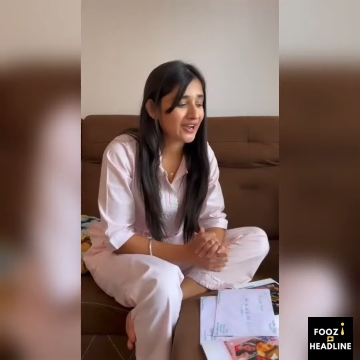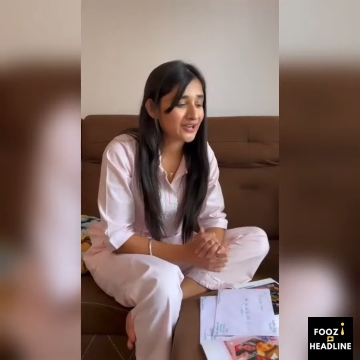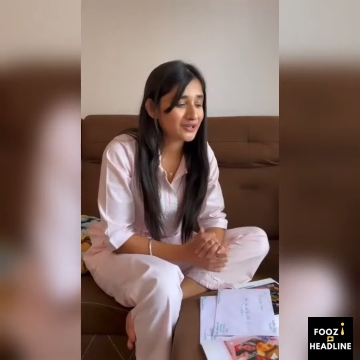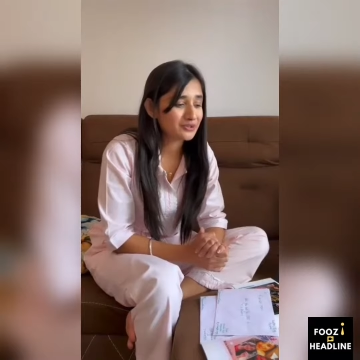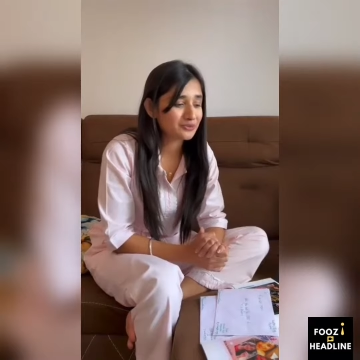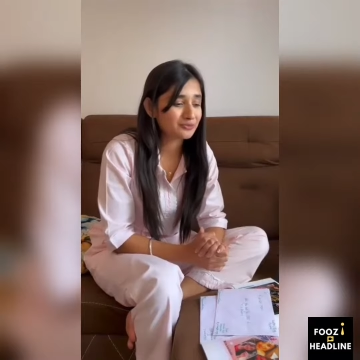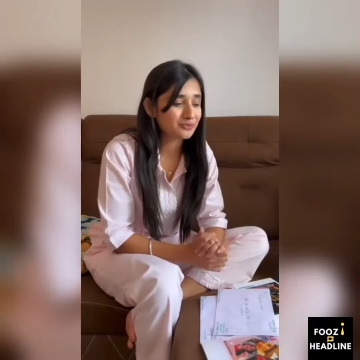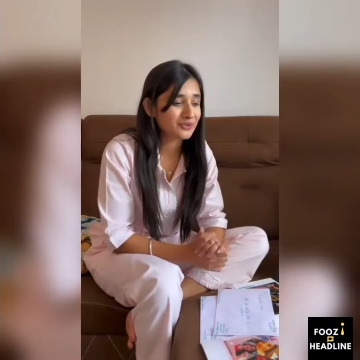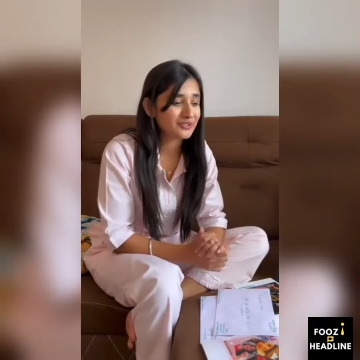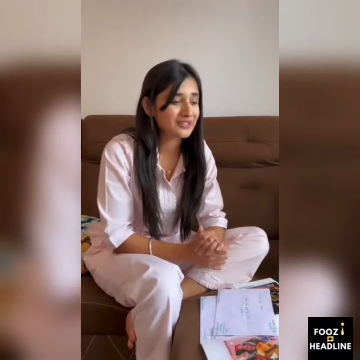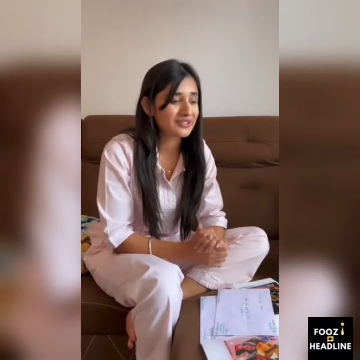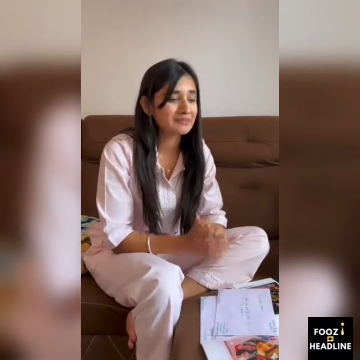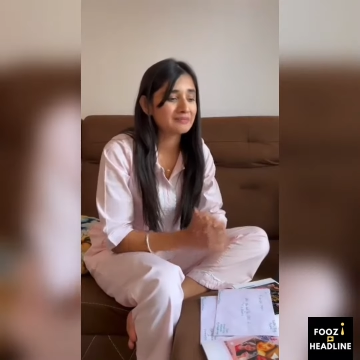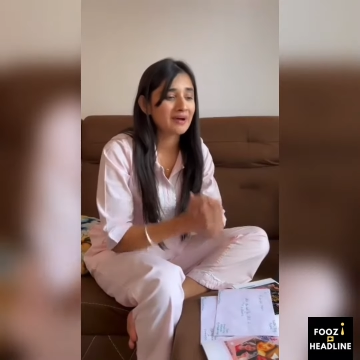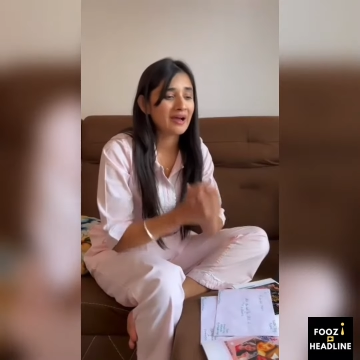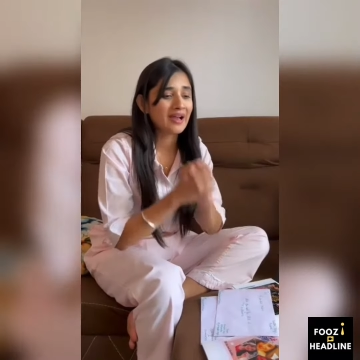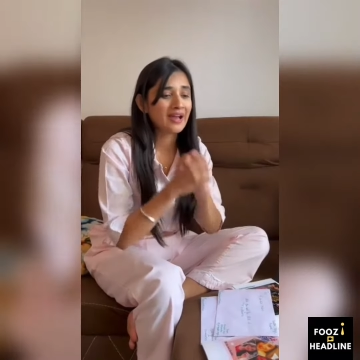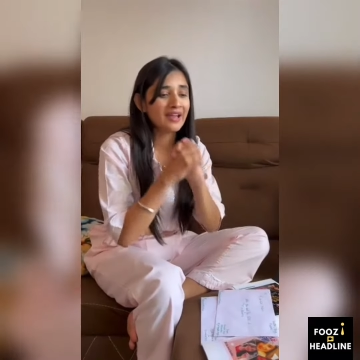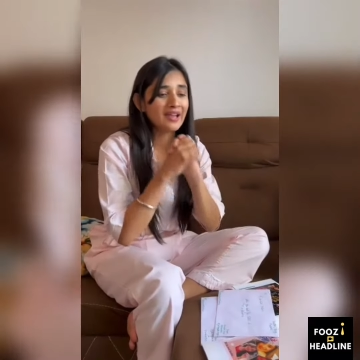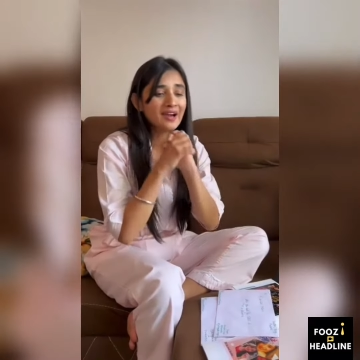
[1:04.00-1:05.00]
try to put in
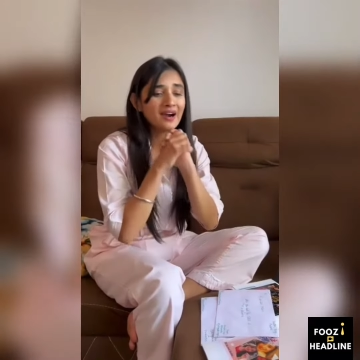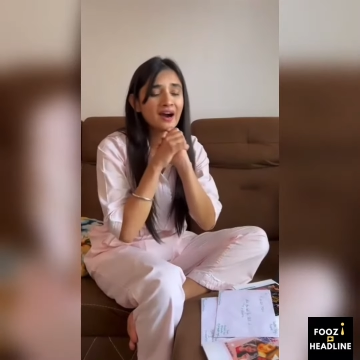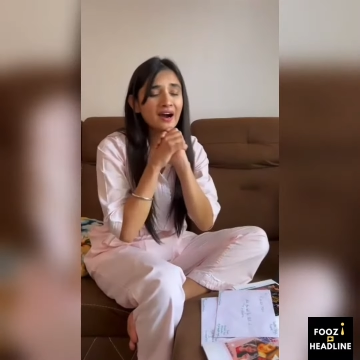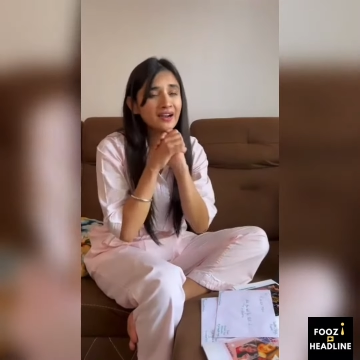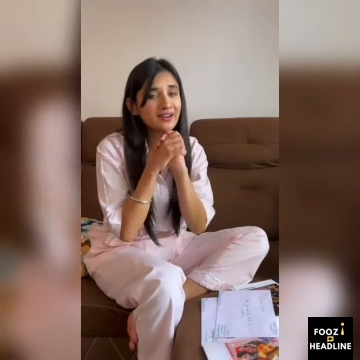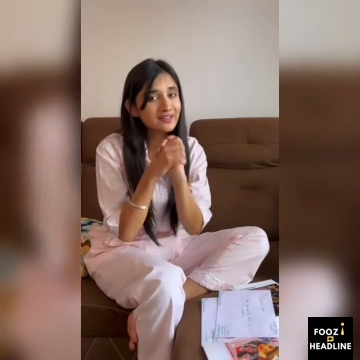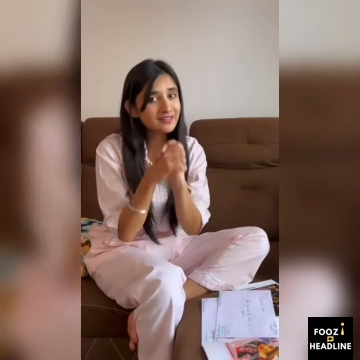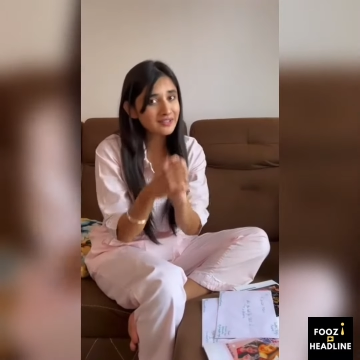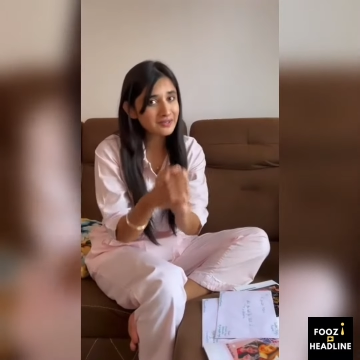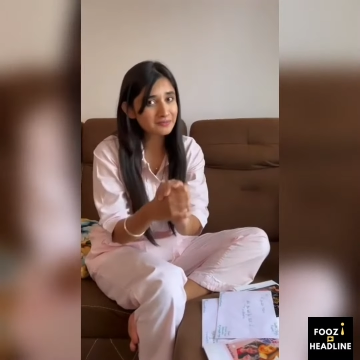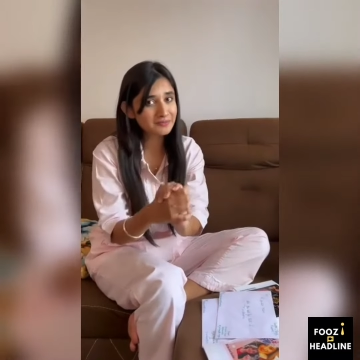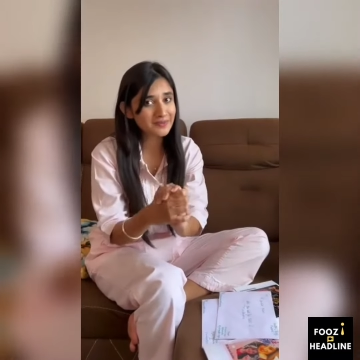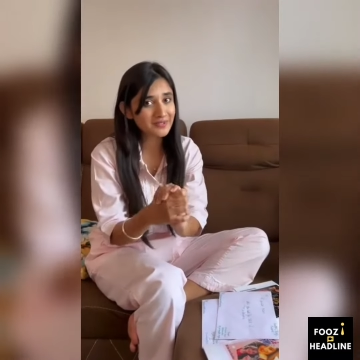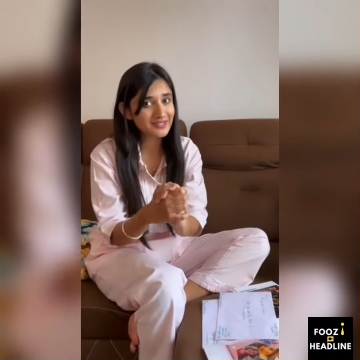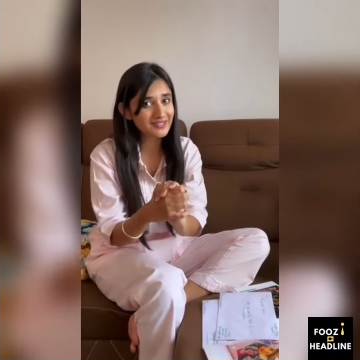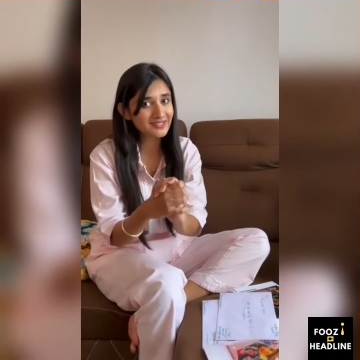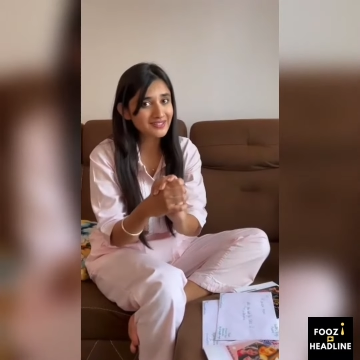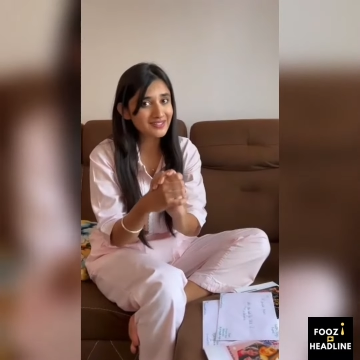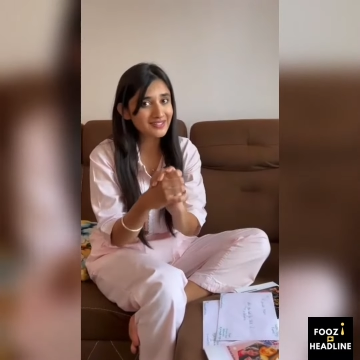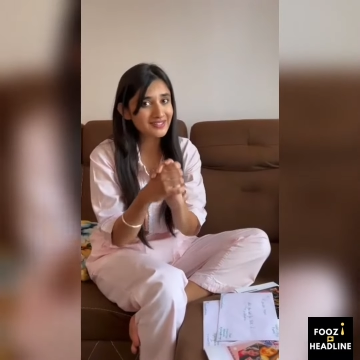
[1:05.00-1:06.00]
my
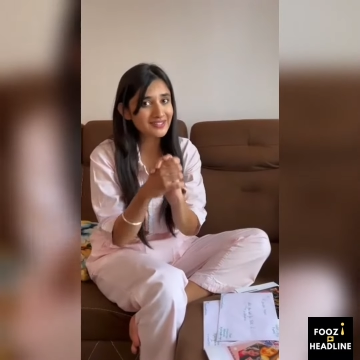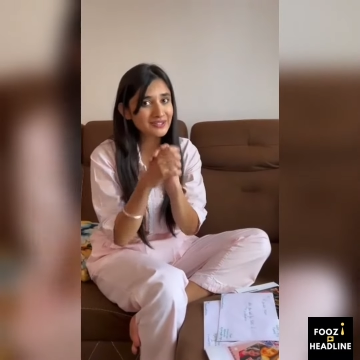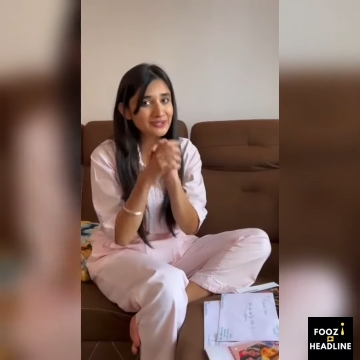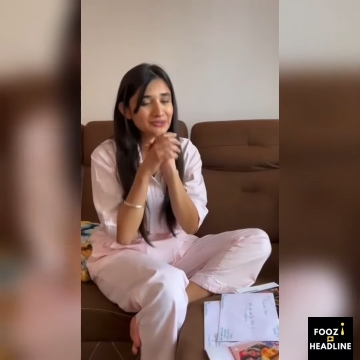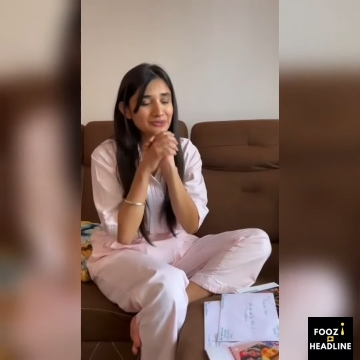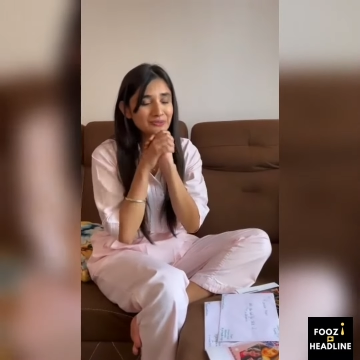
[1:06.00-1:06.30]
100%,